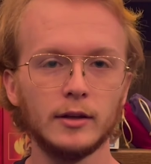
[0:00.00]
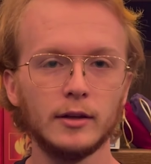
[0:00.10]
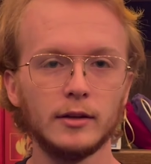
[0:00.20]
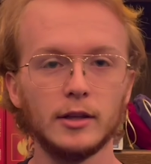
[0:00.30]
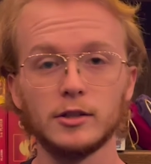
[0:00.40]

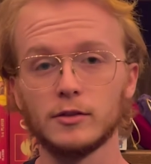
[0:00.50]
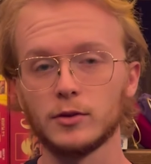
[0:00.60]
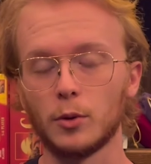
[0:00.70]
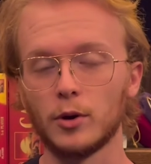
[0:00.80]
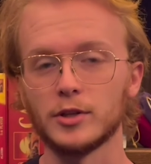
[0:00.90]
This, of
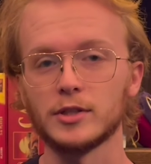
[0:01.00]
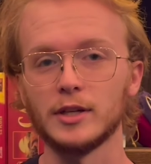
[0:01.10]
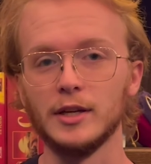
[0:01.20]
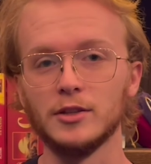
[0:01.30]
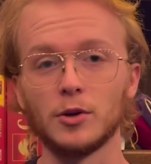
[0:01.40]
course,
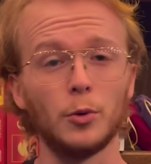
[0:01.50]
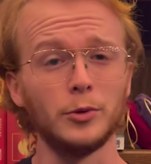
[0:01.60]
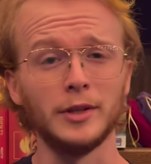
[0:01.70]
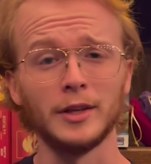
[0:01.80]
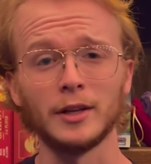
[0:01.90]
is
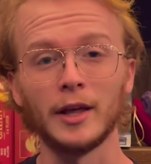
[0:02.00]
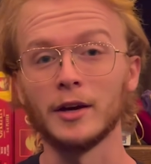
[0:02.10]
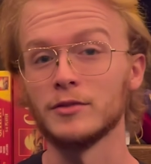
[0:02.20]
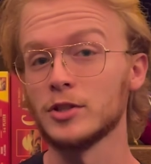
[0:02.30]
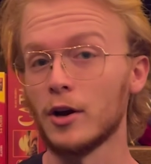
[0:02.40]
only the Clan
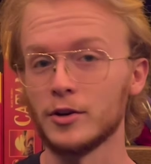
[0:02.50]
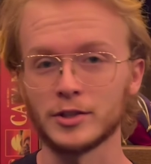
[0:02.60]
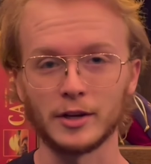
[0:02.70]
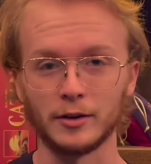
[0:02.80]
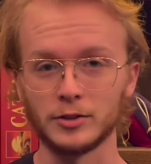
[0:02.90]
of Sarge
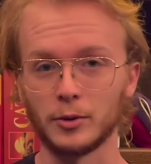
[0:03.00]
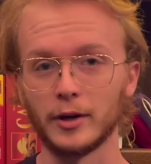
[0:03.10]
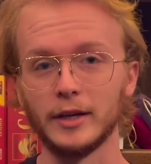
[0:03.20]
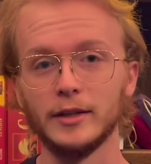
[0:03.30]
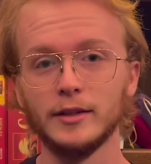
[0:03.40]
territory.